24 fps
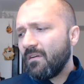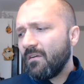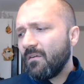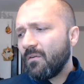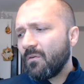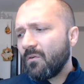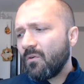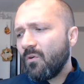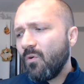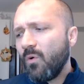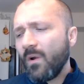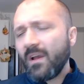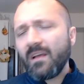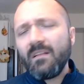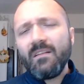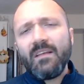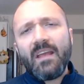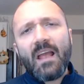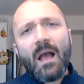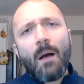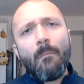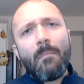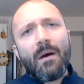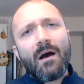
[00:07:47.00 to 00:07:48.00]

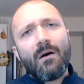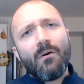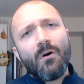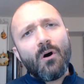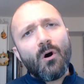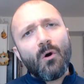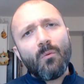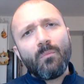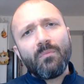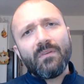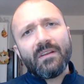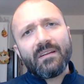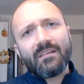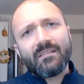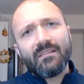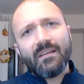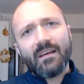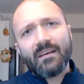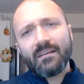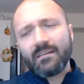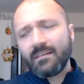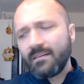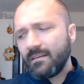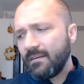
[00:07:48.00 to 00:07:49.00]
quickly about
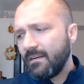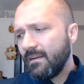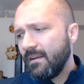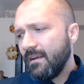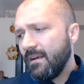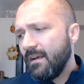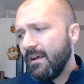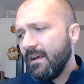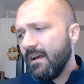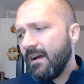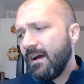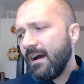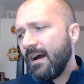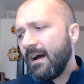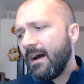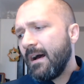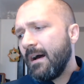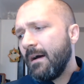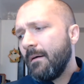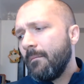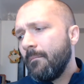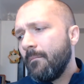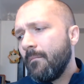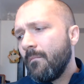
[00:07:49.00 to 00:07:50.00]
hopelessness.
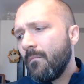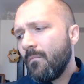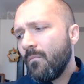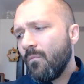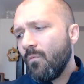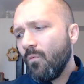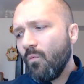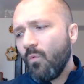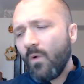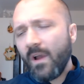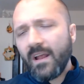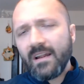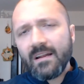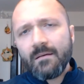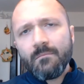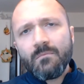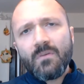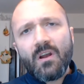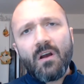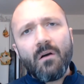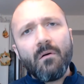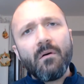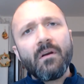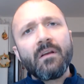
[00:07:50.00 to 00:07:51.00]
When I'm
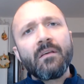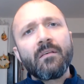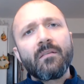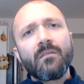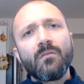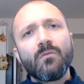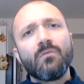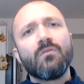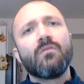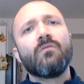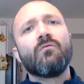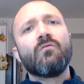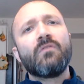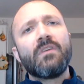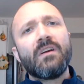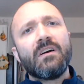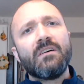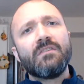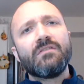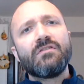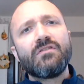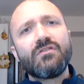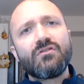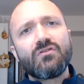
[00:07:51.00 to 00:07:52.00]
going through a
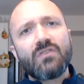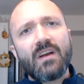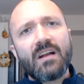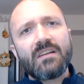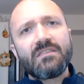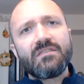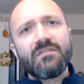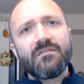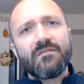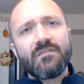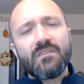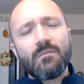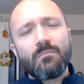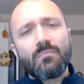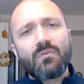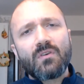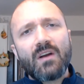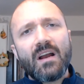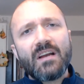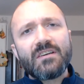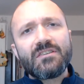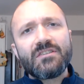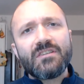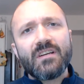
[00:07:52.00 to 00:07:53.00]
real stretch of
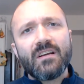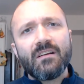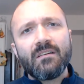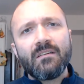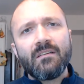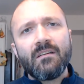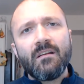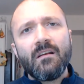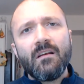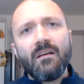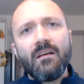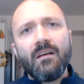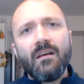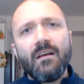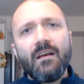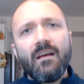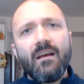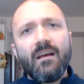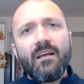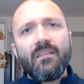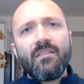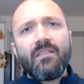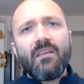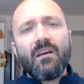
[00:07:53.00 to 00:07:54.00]
depression,
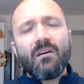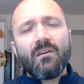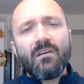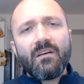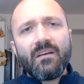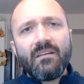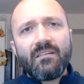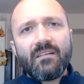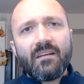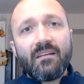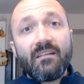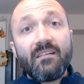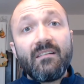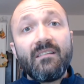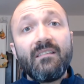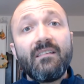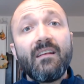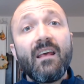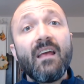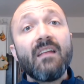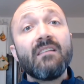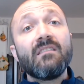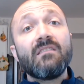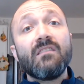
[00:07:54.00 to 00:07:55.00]
there is a
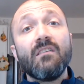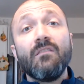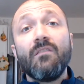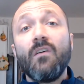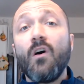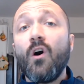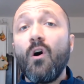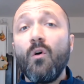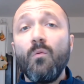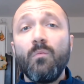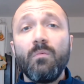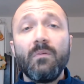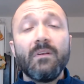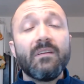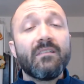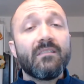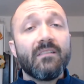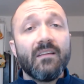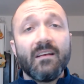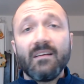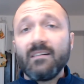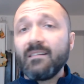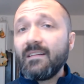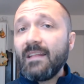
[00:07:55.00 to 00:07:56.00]
sense of
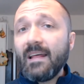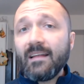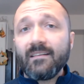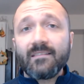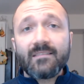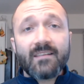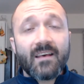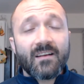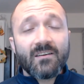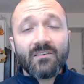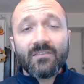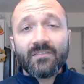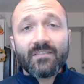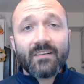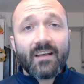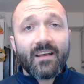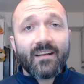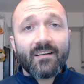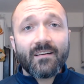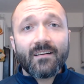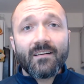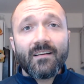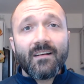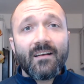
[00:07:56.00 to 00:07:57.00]
hopelessness that settles
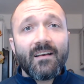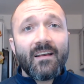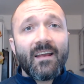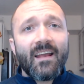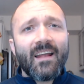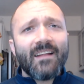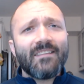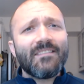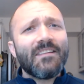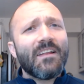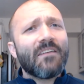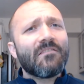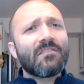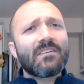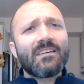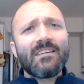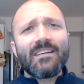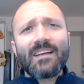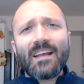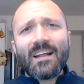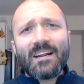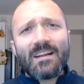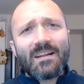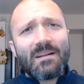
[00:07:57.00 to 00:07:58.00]
in. It's never going to
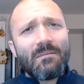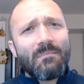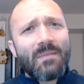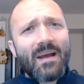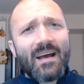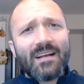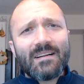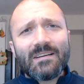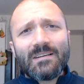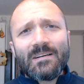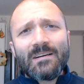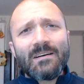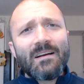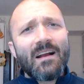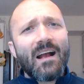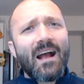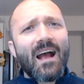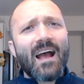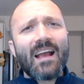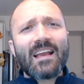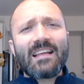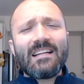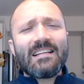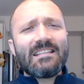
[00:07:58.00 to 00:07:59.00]
get any better.
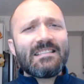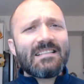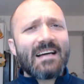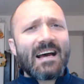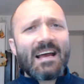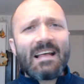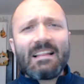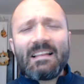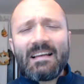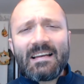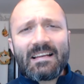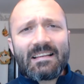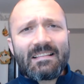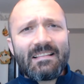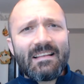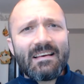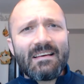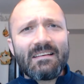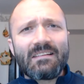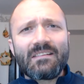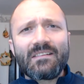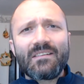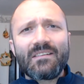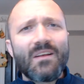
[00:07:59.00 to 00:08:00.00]
I'm going to die like
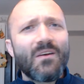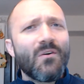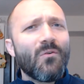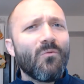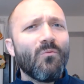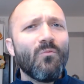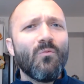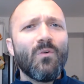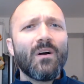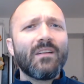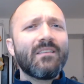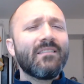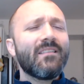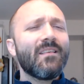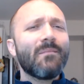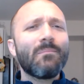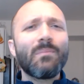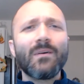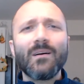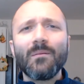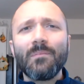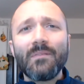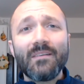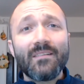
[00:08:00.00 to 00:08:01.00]
this. What's the
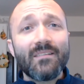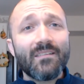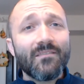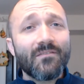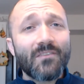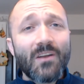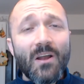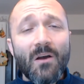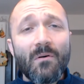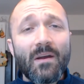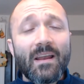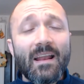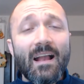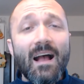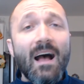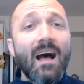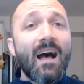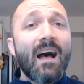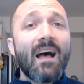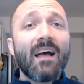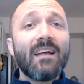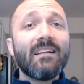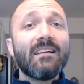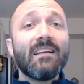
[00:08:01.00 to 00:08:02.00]
purpose of going
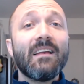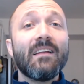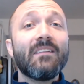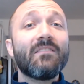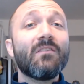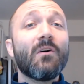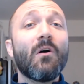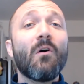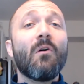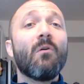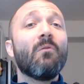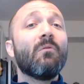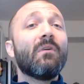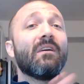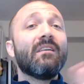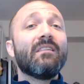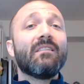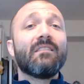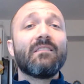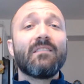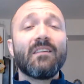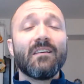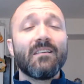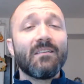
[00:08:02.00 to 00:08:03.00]
on? It's
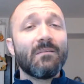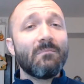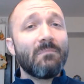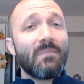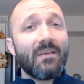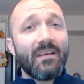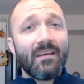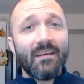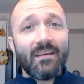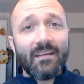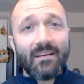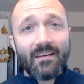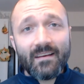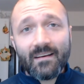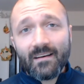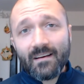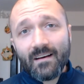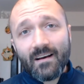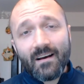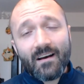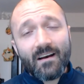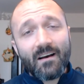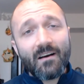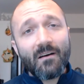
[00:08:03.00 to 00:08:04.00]
always going to be
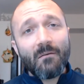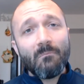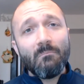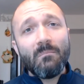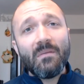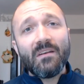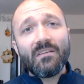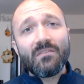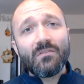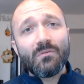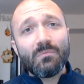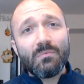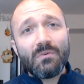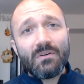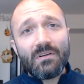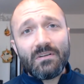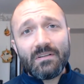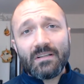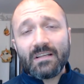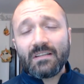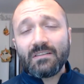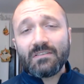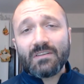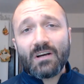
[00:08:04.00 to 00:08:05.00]

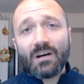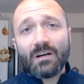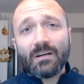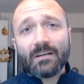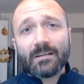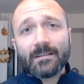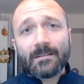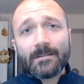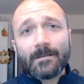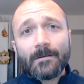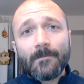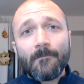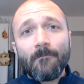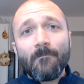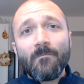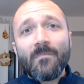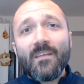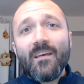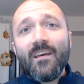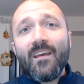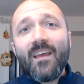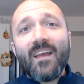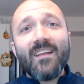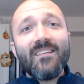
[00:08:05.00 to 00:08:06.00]
miserable and dark.
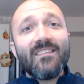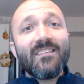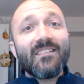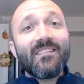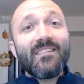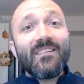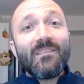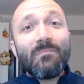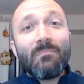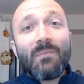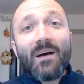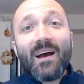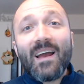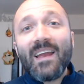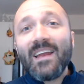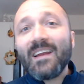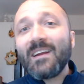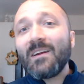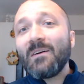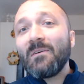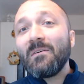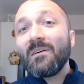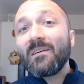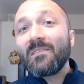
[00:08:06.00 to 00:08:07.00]
And
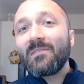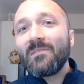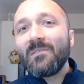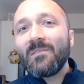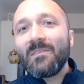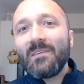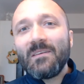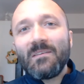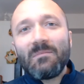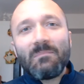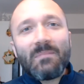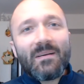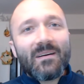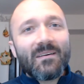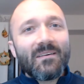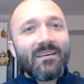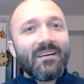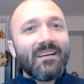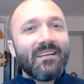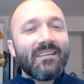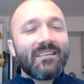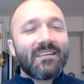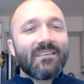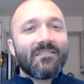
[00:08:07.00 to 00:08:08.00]
despite going through these
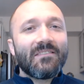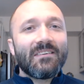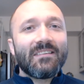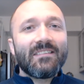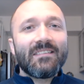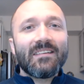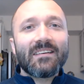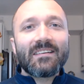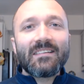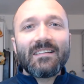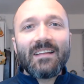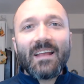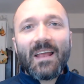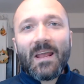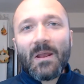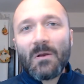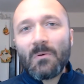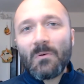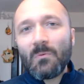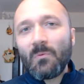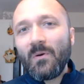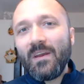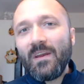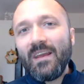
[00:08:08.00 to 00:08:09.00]
periods every 6 to
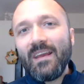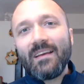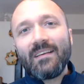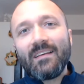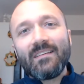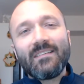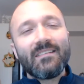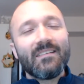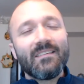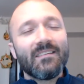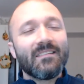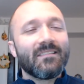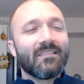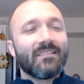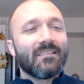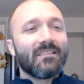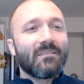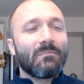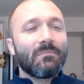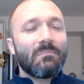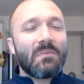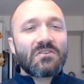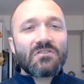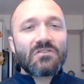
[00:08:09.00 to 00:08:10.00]
8 weeks, and
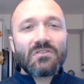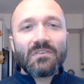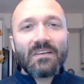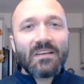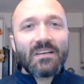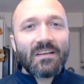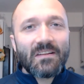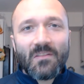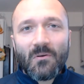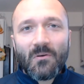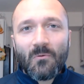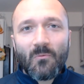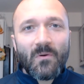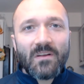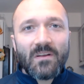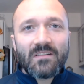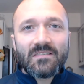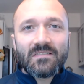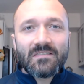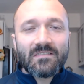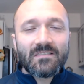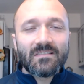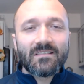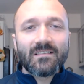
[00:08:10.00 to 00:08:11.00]
especially in the
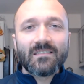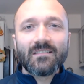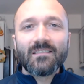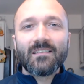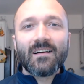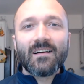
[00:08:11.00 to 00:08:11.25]
winter